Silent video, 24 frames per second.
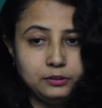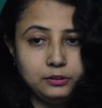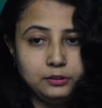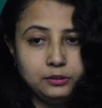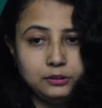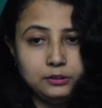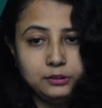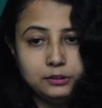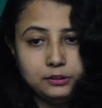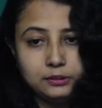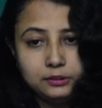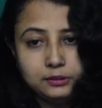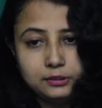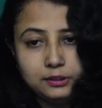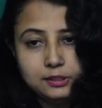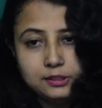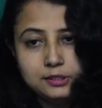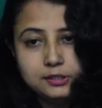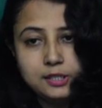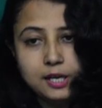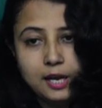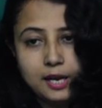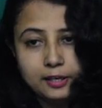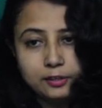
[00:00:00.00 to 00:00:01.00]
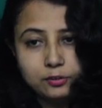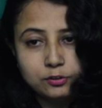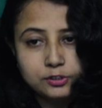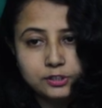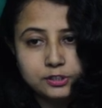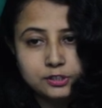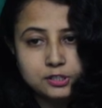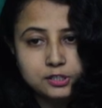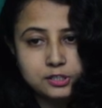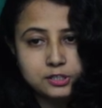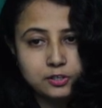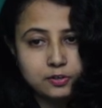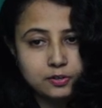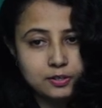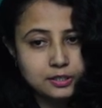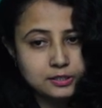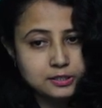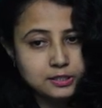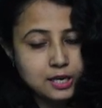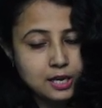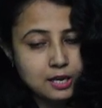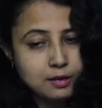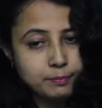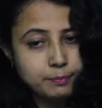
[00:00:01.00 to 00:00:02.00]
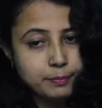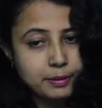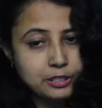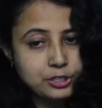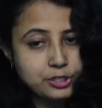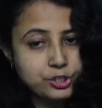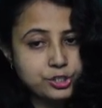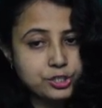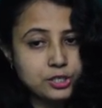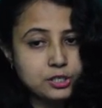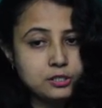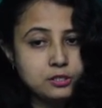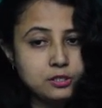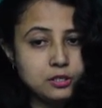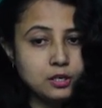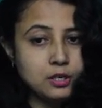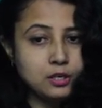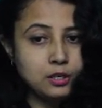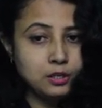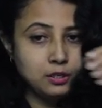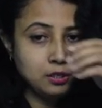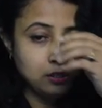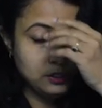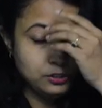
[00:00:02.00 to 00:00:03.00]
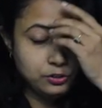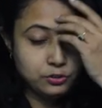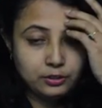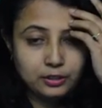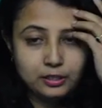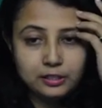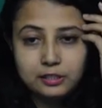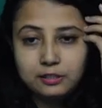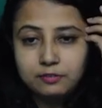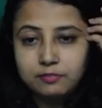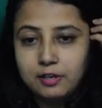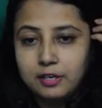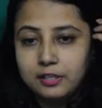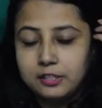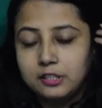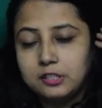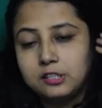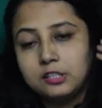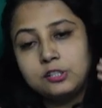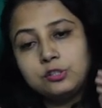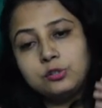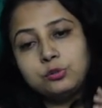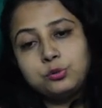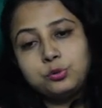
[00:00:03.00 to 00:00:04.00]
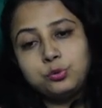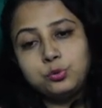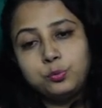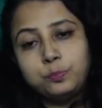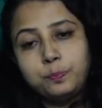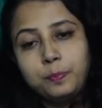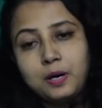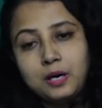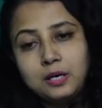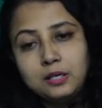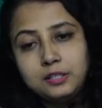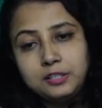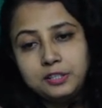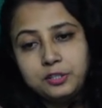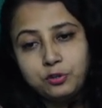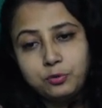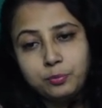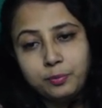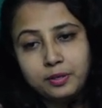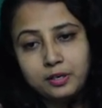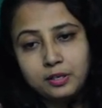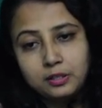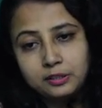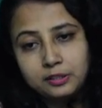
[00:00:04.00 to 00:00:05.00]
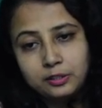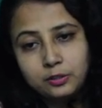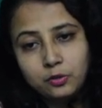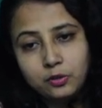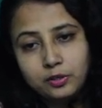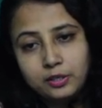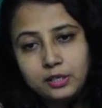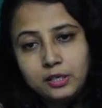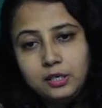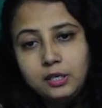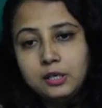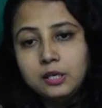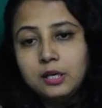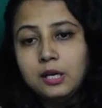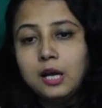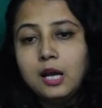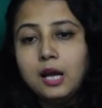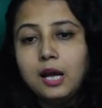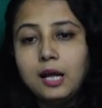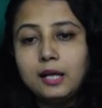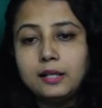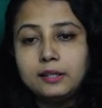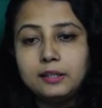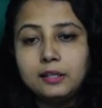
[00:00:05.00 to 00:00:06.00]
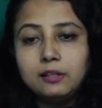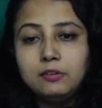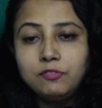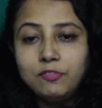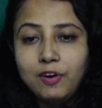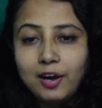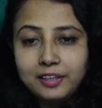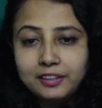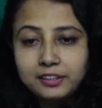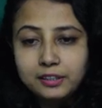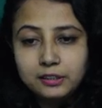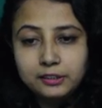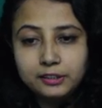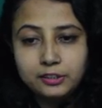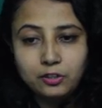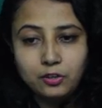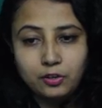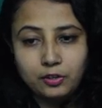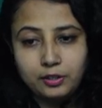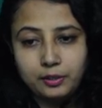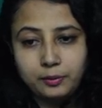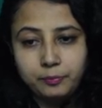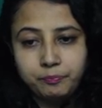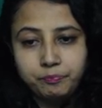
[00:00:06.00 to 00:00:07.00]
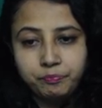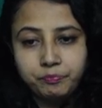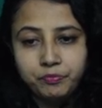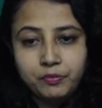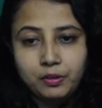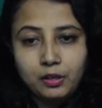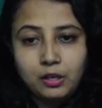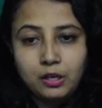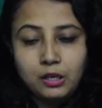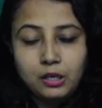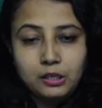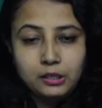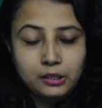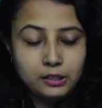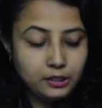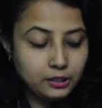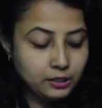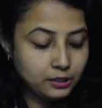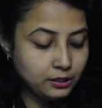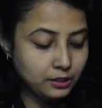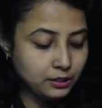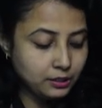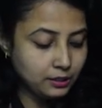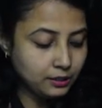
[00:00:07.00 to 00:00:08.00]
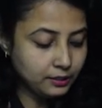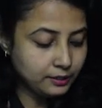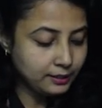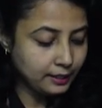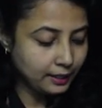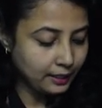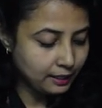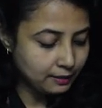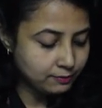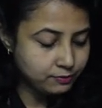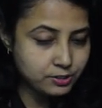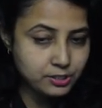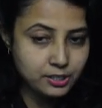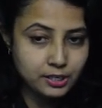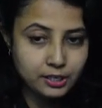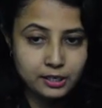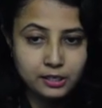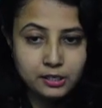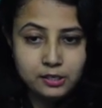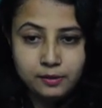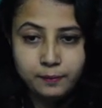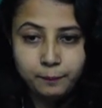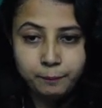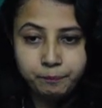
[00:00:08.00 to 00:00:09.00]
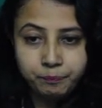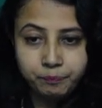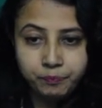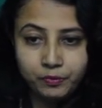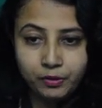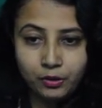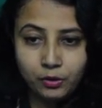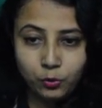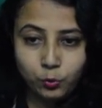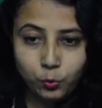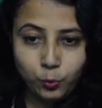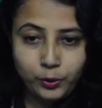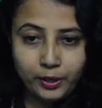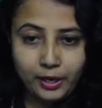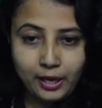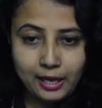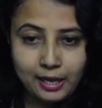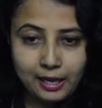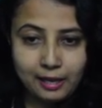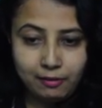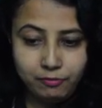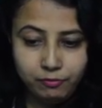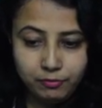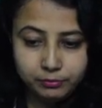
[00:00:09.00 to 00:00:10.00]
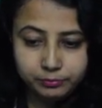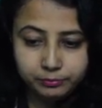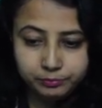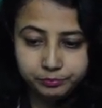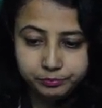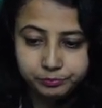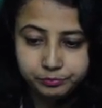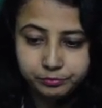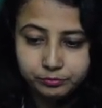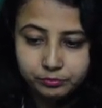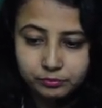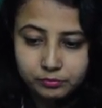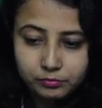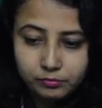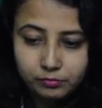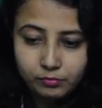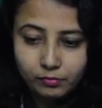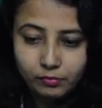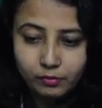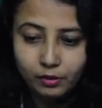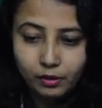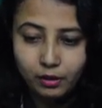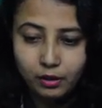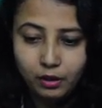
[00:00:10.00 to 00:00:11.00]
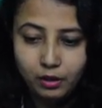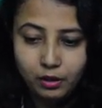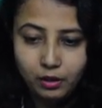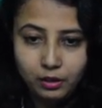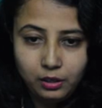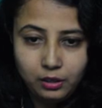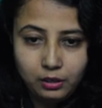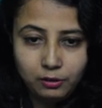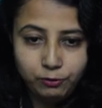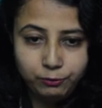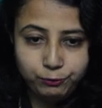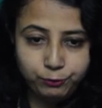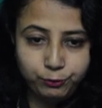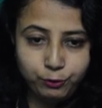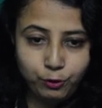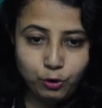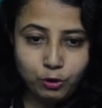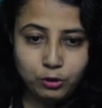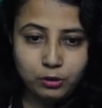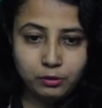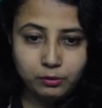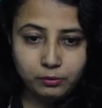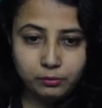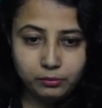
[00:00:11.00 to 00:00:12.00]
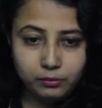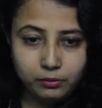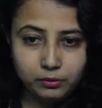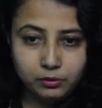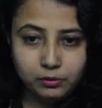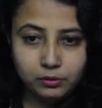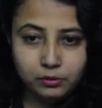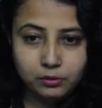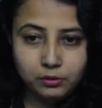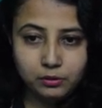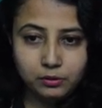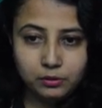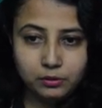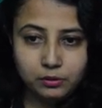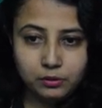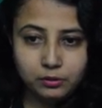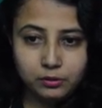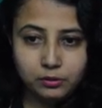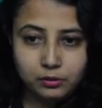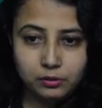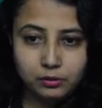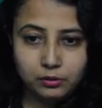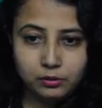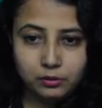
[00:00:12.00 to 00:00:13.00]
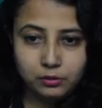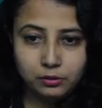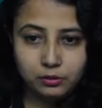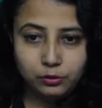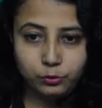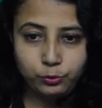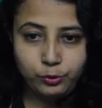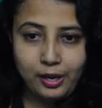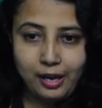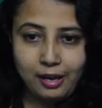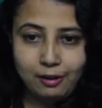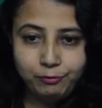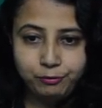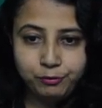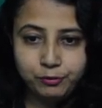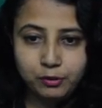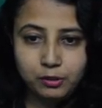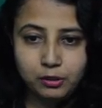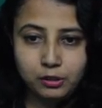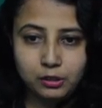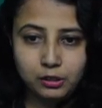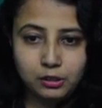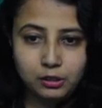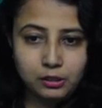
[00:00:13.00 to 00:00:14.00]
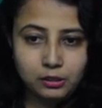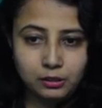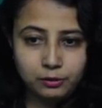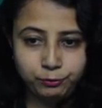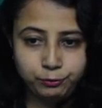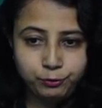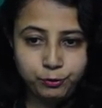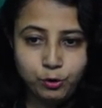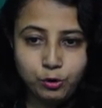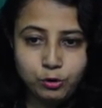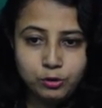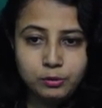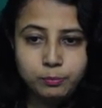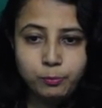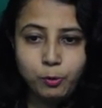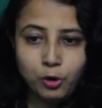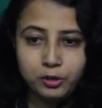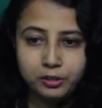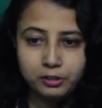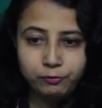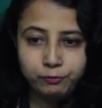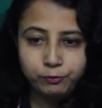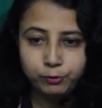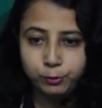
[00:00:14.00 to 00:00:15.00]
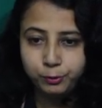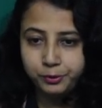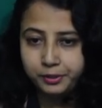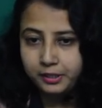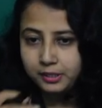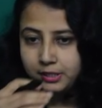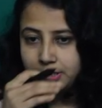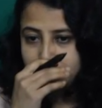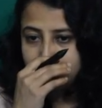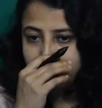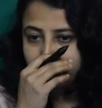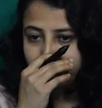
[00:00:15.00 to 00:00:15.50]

This is the endogenous theory as I have mentioned. You can divide it into two part, humoral theory and then vital theory. Here they have said we have uh, four uh, we have uh, four body fluids